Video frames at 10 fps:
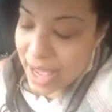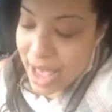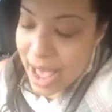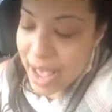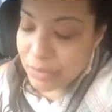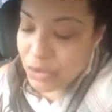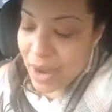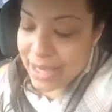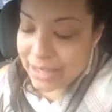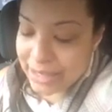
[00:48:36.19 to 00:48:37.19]
I'm
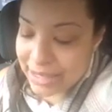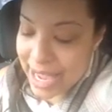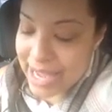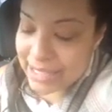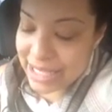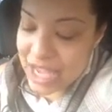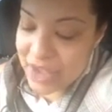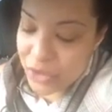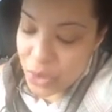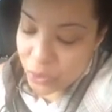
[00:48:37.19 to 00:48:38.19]
trying to say is if
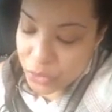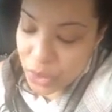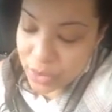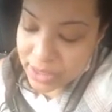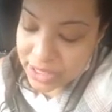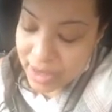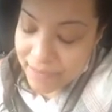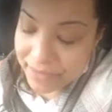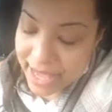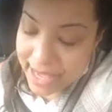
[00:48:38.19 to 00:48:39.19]
you do
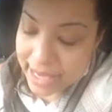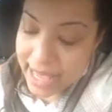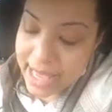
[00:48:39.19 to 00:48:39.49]
something